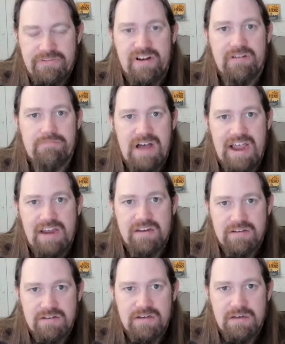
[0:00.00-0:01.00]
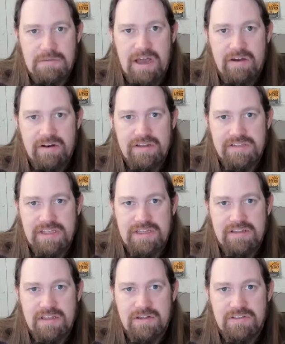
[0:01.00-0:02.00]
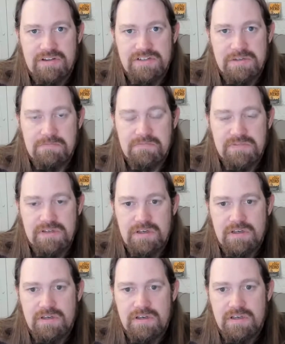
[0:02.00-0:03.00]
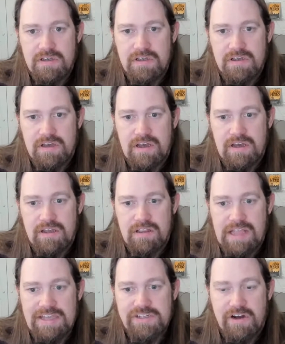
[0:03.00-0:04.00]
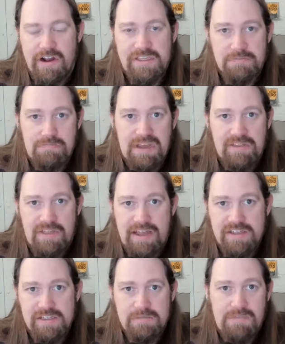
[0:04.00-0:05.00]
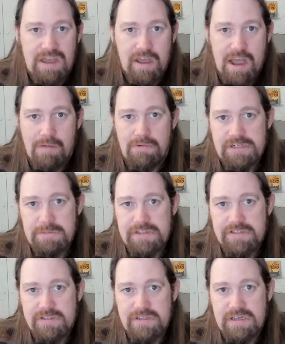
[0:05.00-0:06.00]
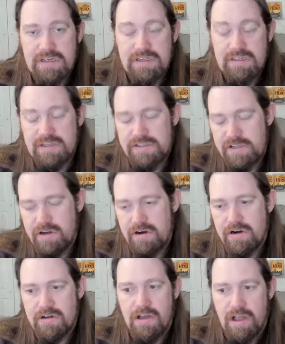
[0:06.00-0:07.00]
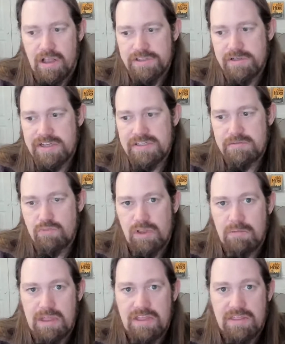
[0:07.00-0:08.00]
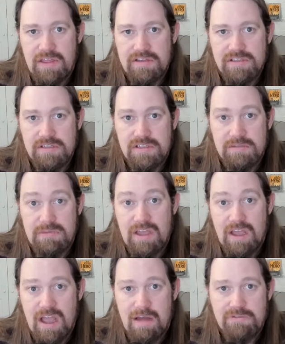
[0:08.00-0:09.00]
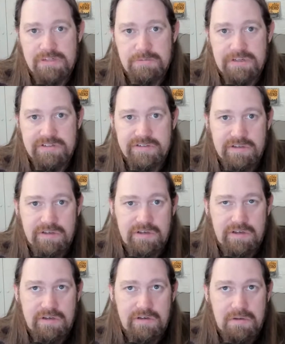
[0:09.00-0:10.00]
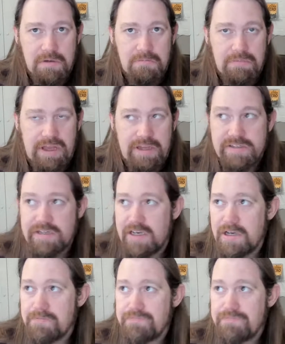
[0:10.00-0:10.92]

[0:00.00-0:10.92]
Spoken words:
front of mind about is that, there's some last year had some big things, some big accomplishments. This year also has some really big things and some big accomplishments. But